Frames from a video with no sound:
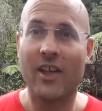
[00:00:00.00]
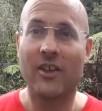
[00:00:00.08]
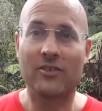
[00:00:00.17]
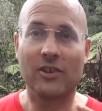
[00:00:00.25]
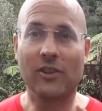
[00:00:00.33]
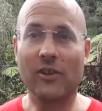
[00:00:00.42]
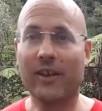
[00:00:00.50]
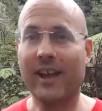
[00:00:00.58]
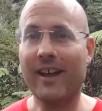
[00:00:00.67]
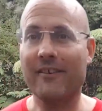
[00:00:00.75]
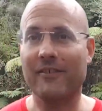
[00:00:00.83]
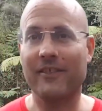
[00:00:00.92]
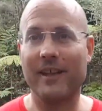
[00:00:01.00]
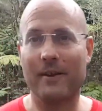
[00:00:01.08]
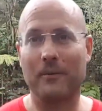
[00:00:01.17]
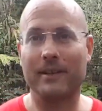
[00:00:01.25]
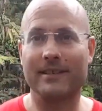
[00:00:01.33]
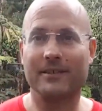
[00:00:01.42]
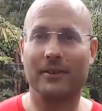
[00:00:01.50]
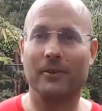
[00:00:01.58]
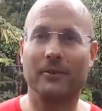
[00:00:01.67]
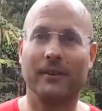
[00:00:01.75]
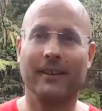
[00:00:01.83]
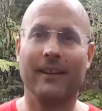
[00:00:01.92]
So look out for that one
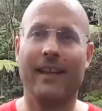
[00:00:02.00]
soon.